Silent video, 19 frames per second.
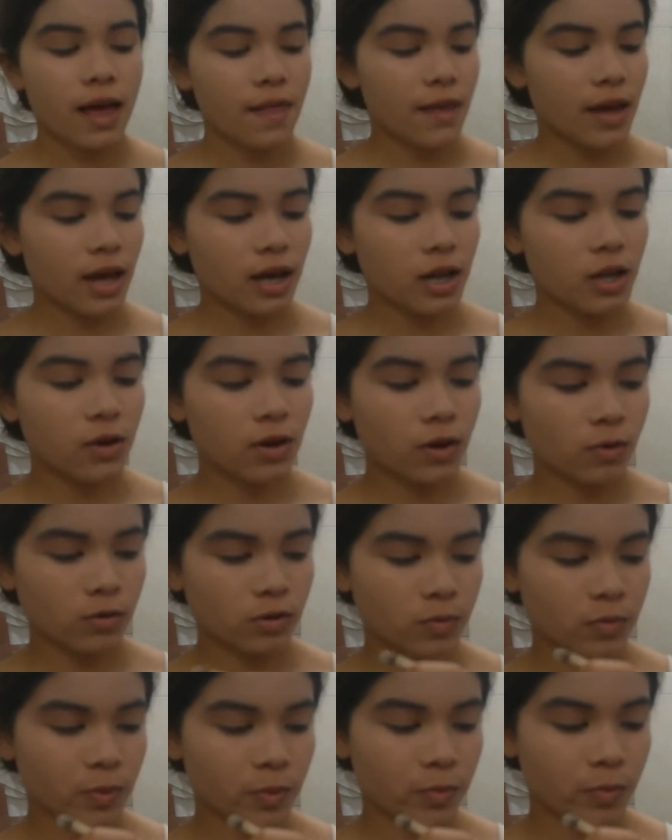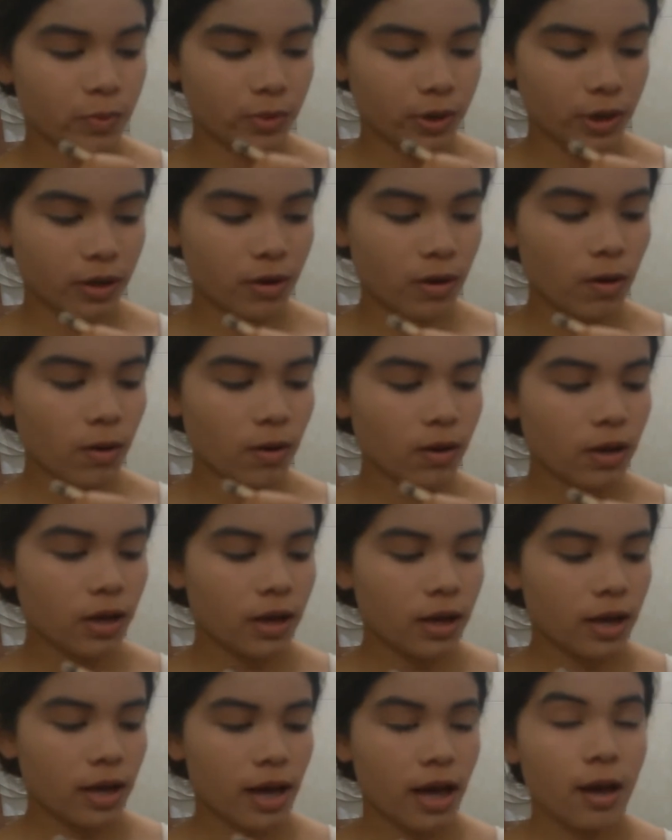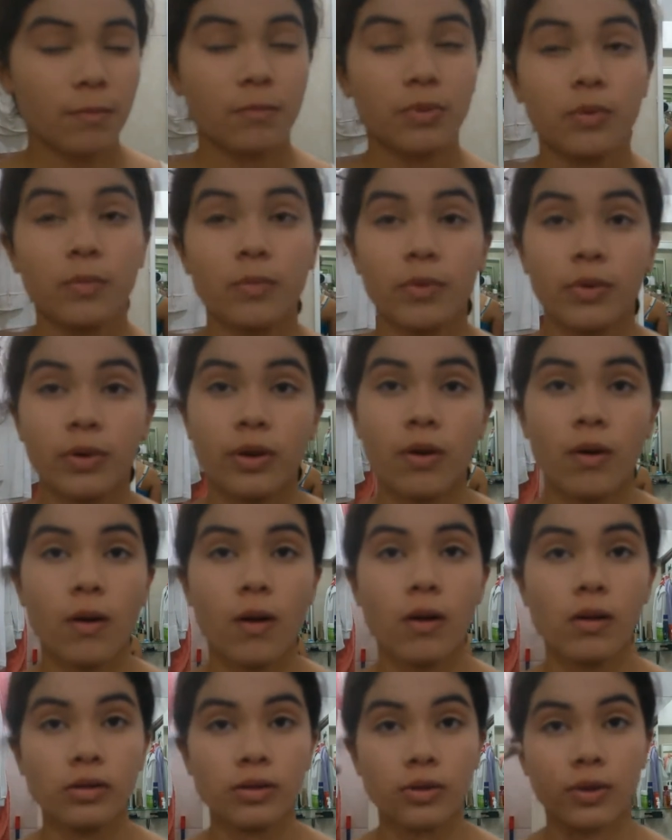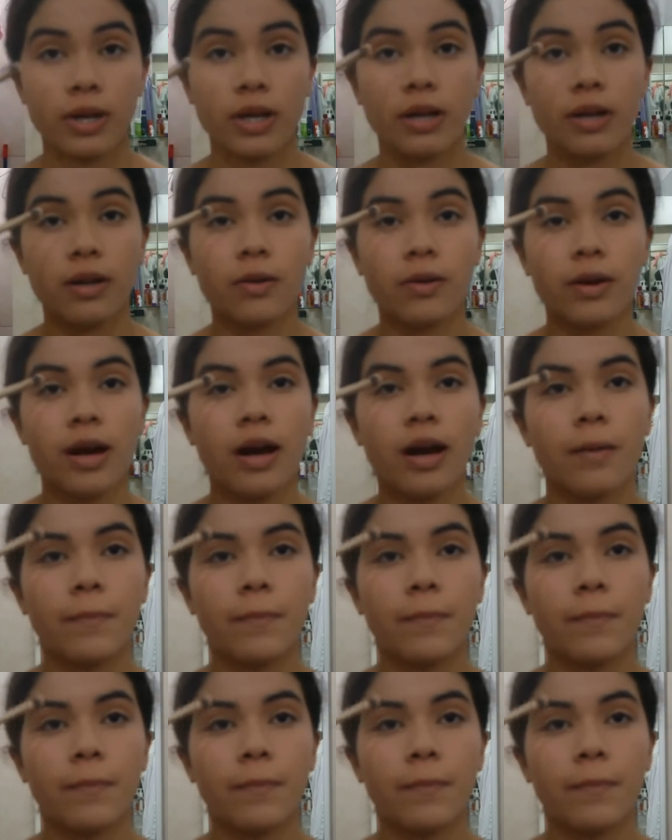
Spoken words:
then you can also put booty call, and put booty call also in your